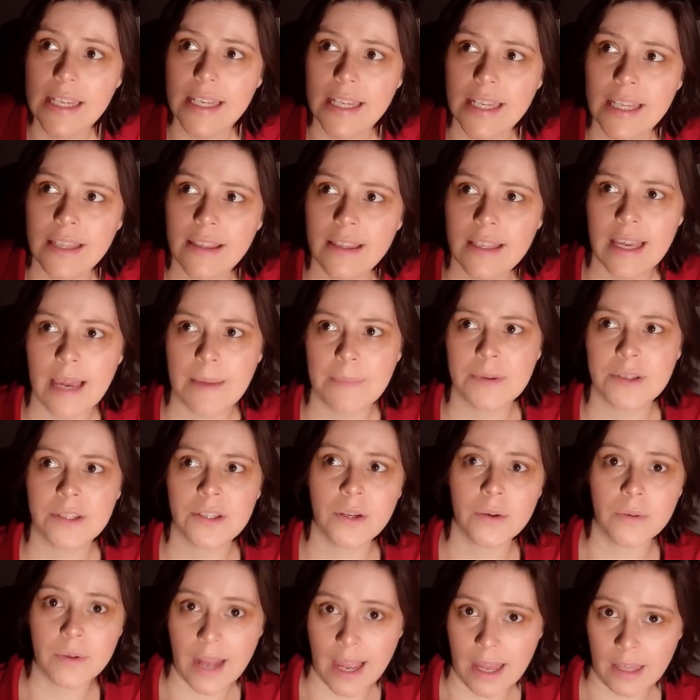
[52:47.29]
In the
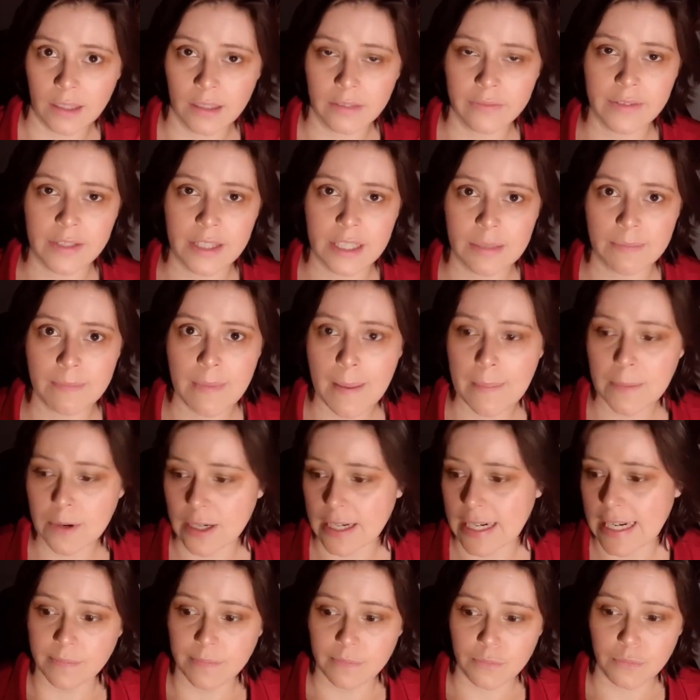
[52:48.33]
episode Elephant's
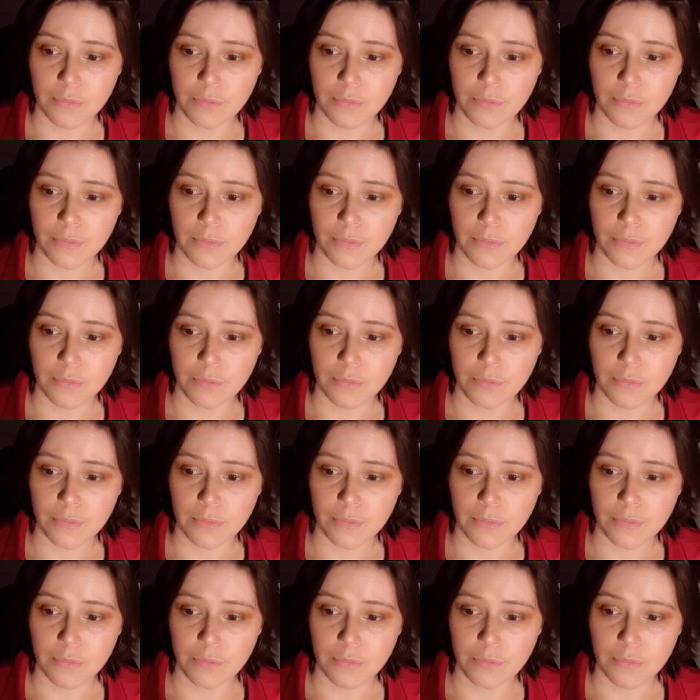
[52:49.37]
Memory,